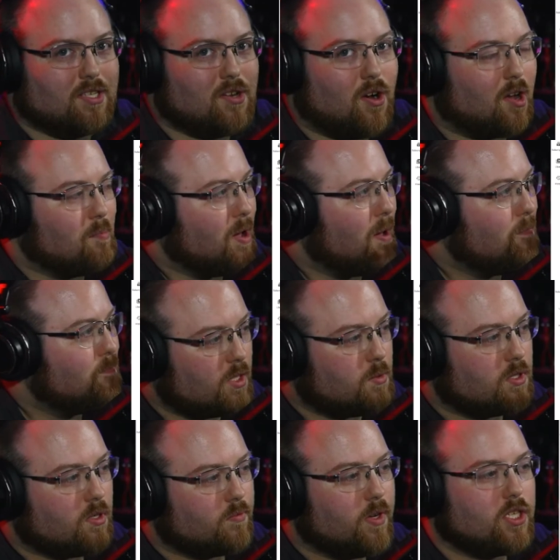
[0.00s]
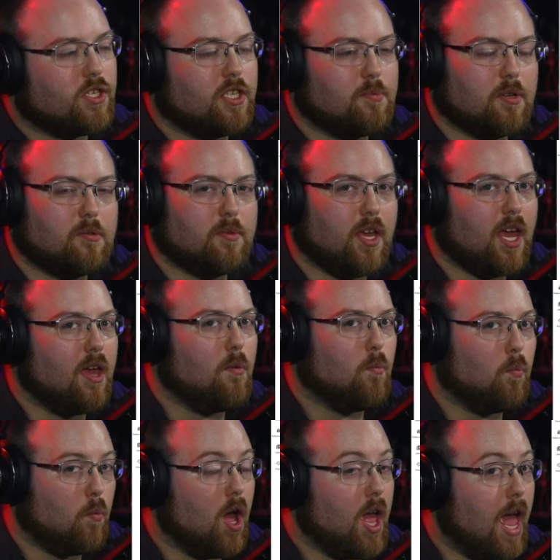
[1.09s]
to talk about. This was originally supposed to be
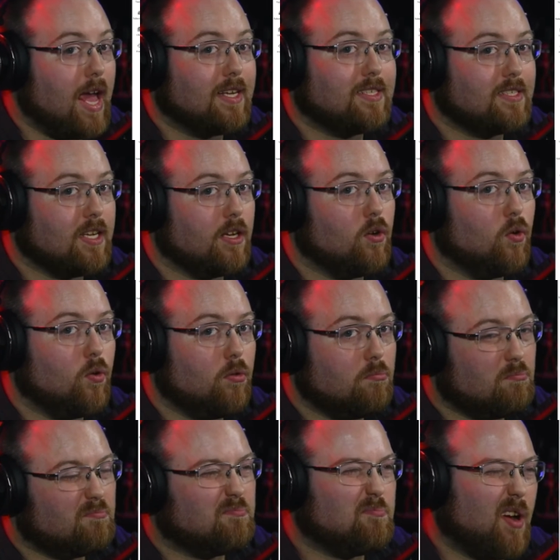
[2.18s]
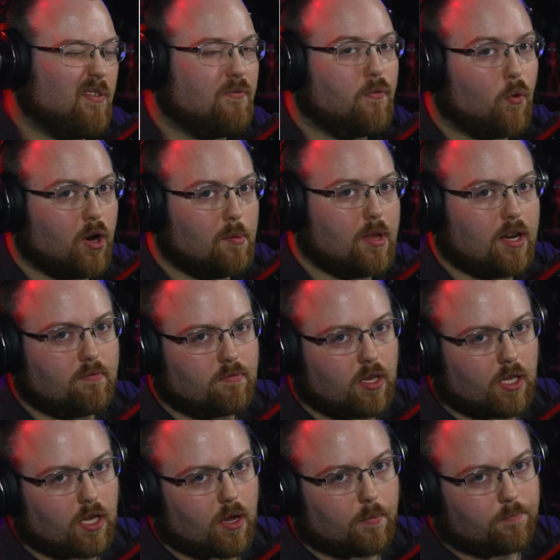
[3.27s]
a single, about 40-minute
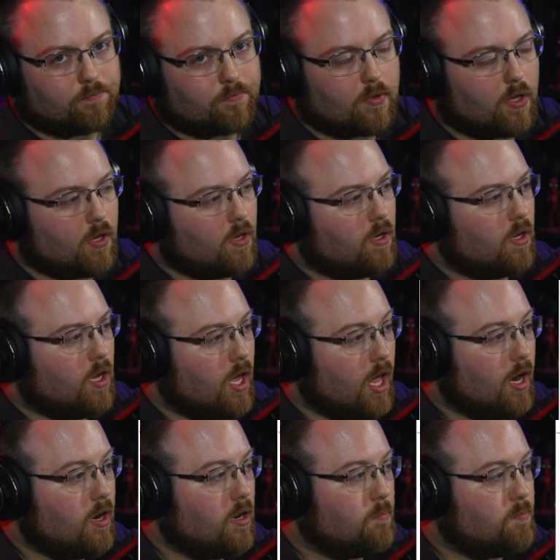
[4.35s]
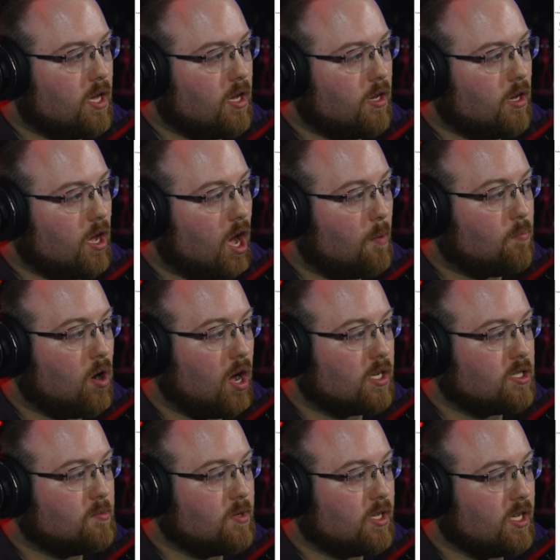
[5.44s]
video. It ended up being
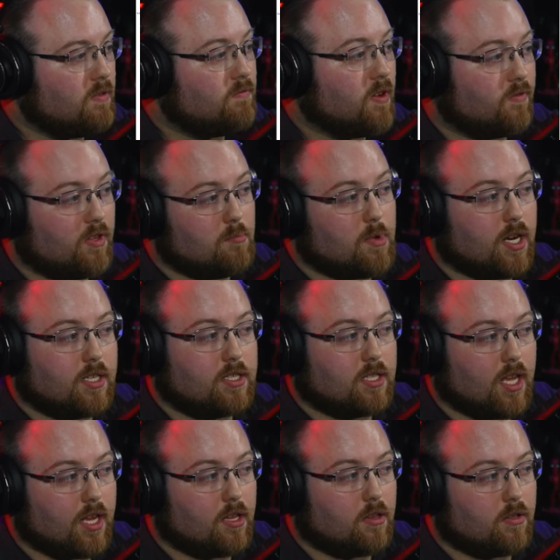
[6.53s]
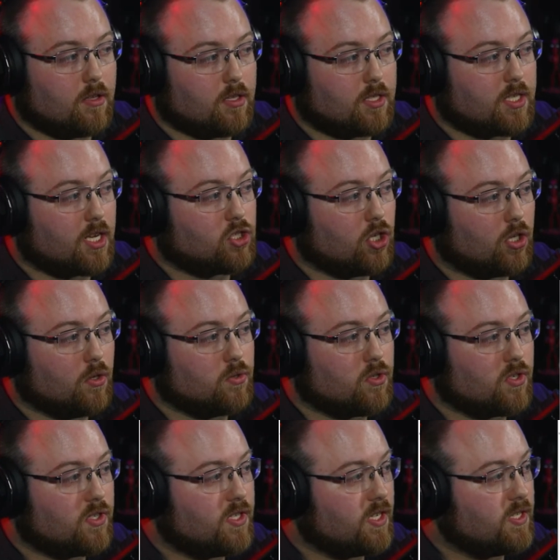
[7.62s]
approximately 50 minutes in length. It's actually closer
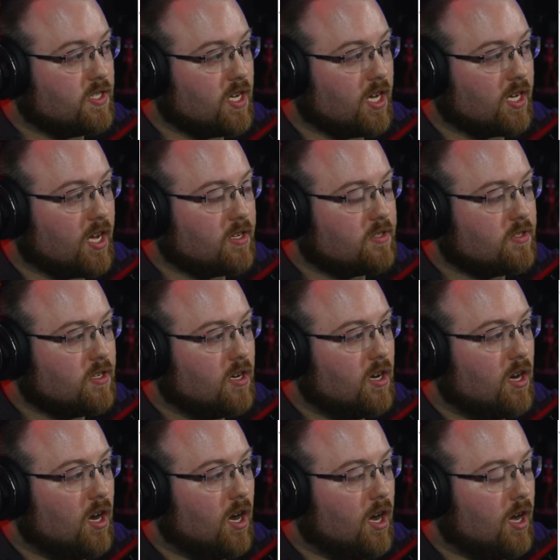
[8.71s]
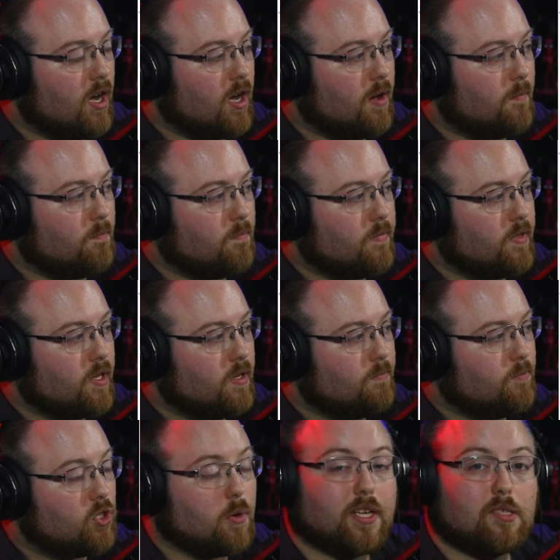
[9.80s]
to 60, I guess.
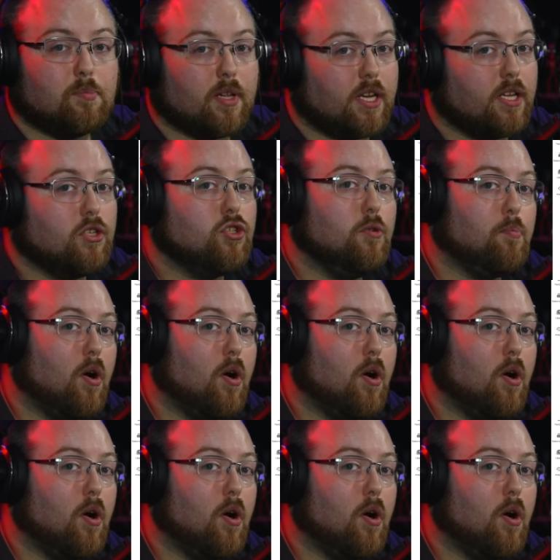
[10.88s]
So I split it in two